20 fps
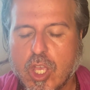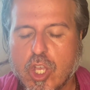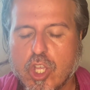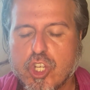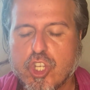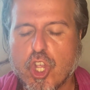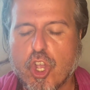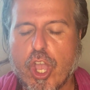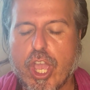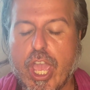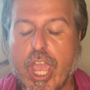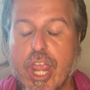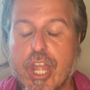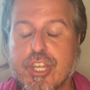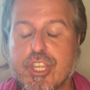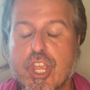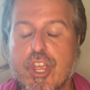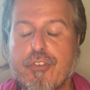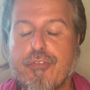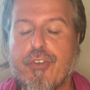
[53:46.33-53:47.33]
to
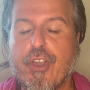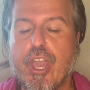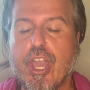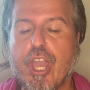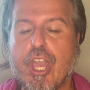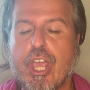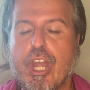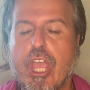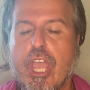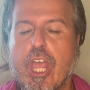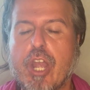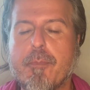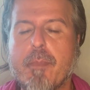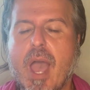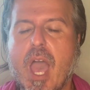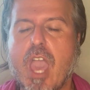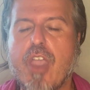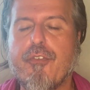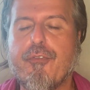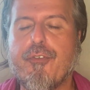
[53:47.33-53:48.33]
intervene in
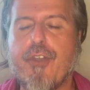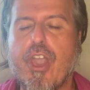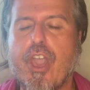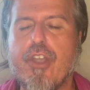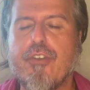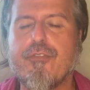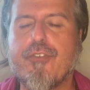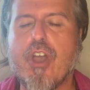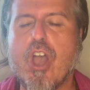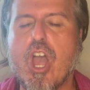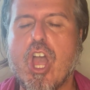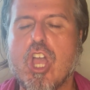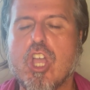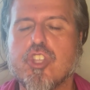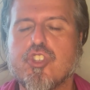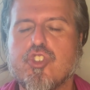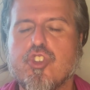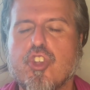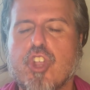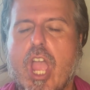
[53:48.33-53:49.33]
my favor,
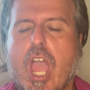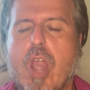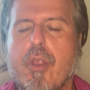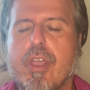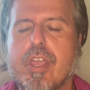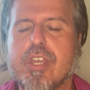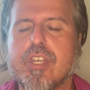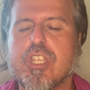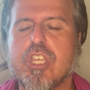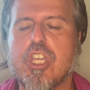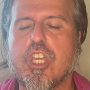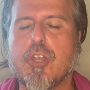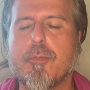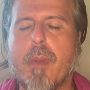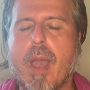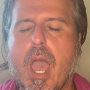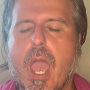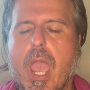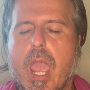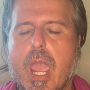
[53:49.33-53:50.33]
to guarantee
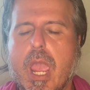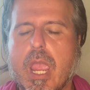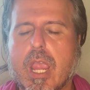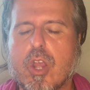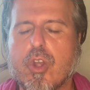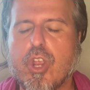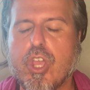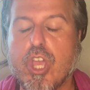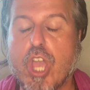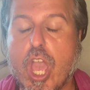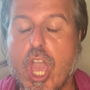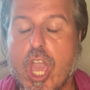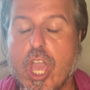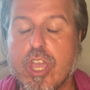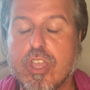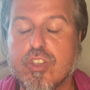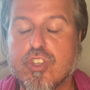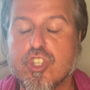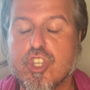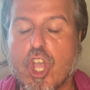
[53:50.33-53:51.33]
my
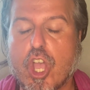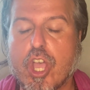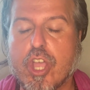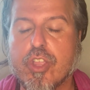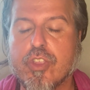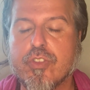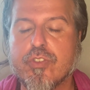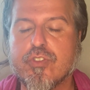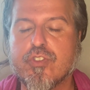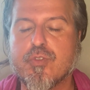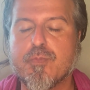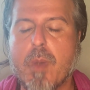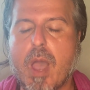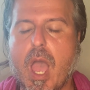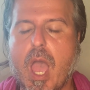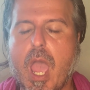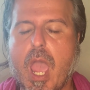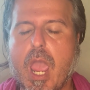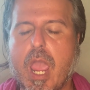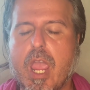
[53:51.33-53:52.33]
creations,
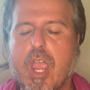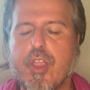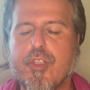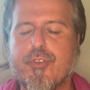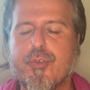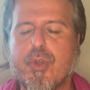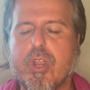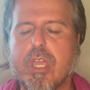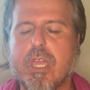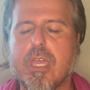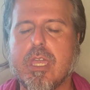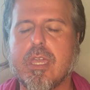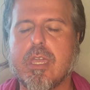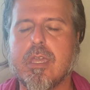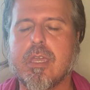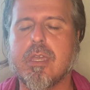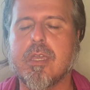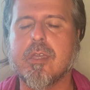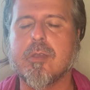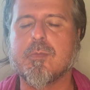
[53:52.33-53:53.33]
my
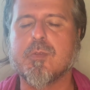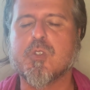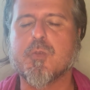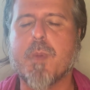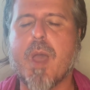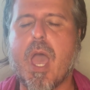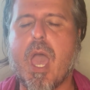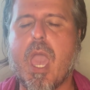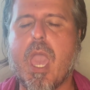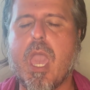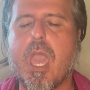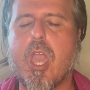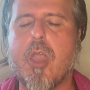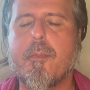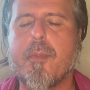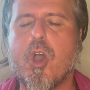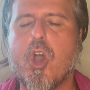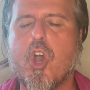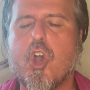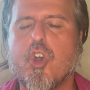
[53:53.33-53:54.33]
dreams, my
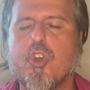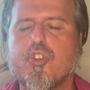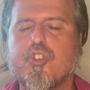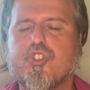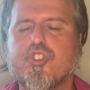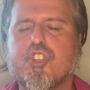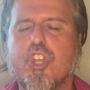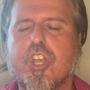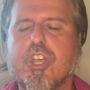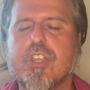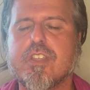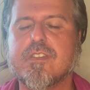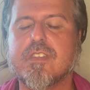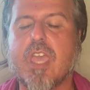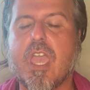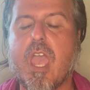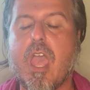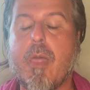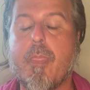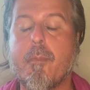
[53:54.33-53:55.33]
emotions,
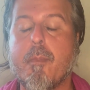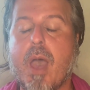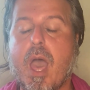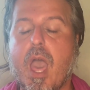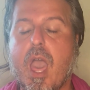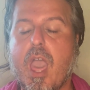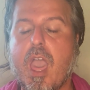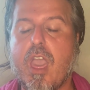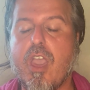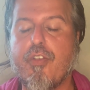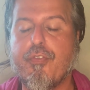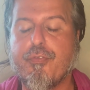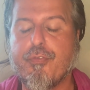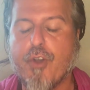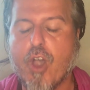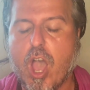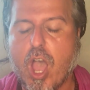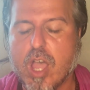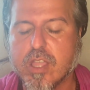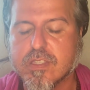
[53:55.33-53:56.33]
and my
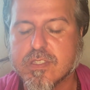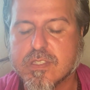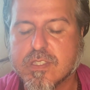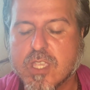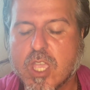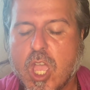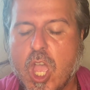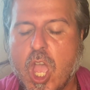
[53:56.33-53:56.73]
thoughts,